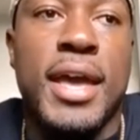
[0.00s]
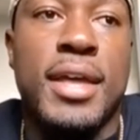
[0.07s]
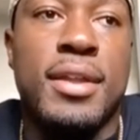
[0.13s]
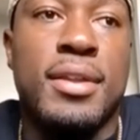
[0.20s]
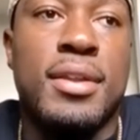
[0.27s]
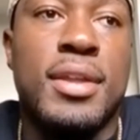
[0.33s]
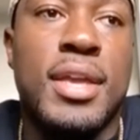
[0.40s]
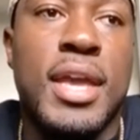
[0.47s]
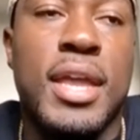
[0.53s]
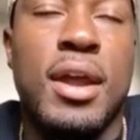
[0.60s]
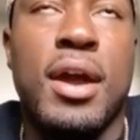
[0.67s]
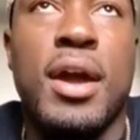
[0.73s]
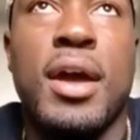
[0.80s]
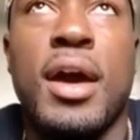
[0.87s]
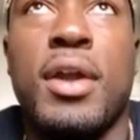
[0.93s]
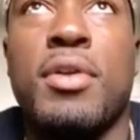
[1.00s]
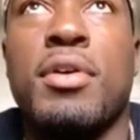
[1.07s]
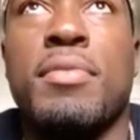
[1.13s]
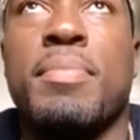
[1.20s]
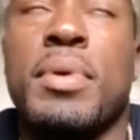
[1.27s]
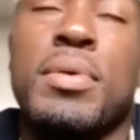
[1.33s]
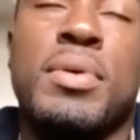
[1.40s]
And I
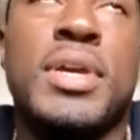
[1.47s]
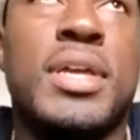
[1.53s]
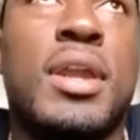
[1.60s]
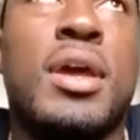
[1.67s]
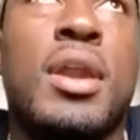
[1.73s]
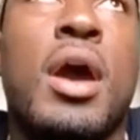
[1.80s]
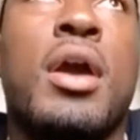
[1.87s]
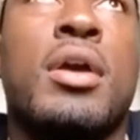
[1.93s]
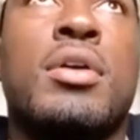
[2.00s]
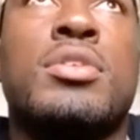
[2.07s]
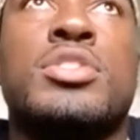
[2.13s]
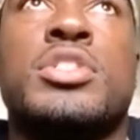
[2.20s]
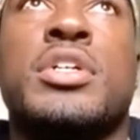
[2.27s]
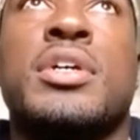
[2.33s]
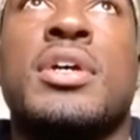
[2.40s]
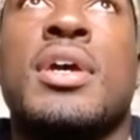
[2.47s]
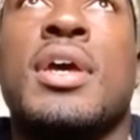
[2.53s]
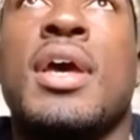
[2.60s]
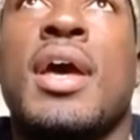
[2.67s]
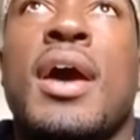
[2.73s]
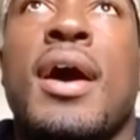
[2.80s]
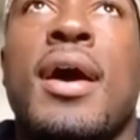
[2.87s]
don't know, but in our culture,